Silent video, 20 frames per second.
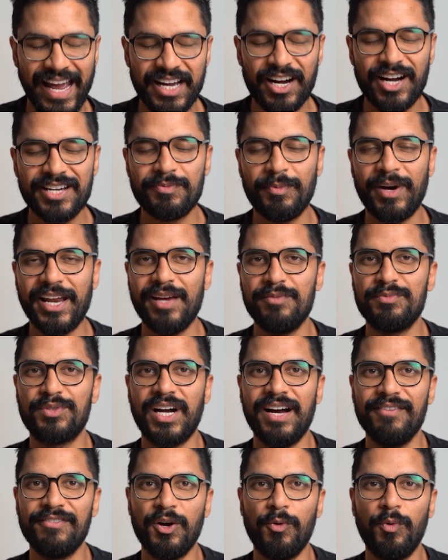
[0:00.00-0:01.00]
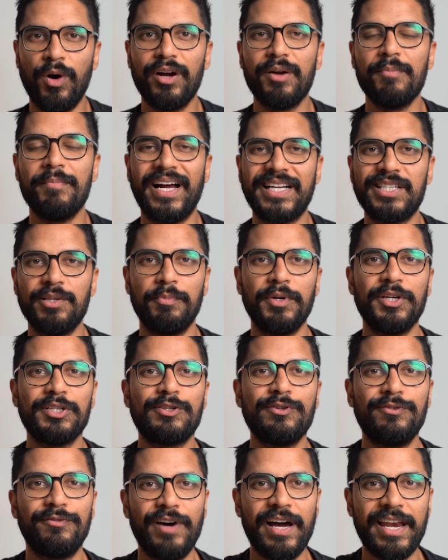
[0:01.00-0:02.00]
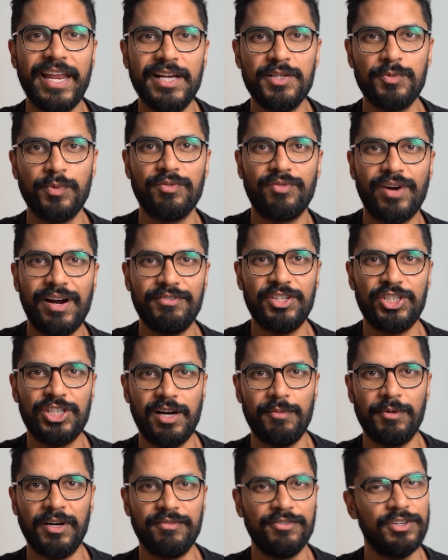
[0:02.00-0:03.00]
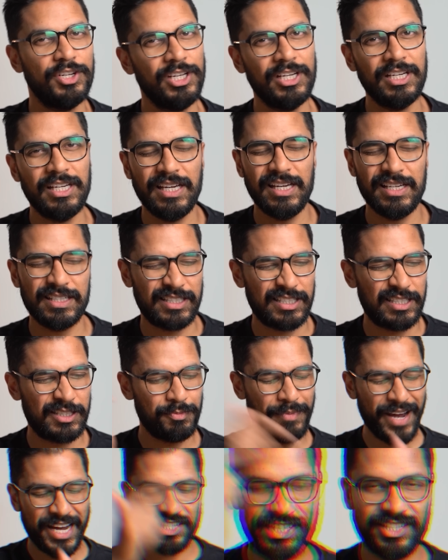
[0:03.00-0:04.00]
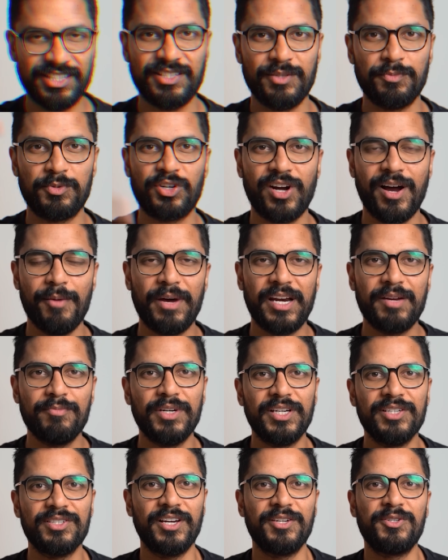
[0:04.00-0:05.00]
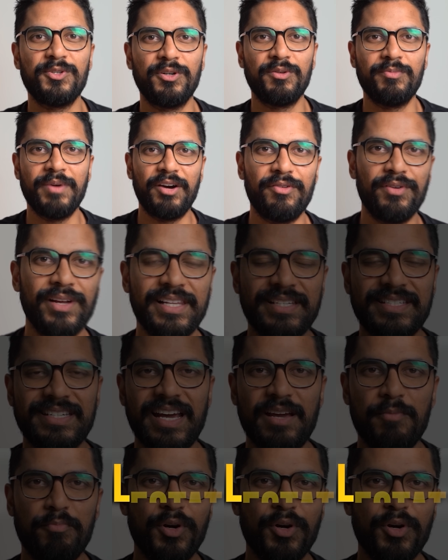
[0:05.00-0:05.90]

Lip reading: guys, my name is Ravi and welcome back to Personal Finance with Ravi Sharma. If you're new here, smash that subscribe button because I talk about real estate,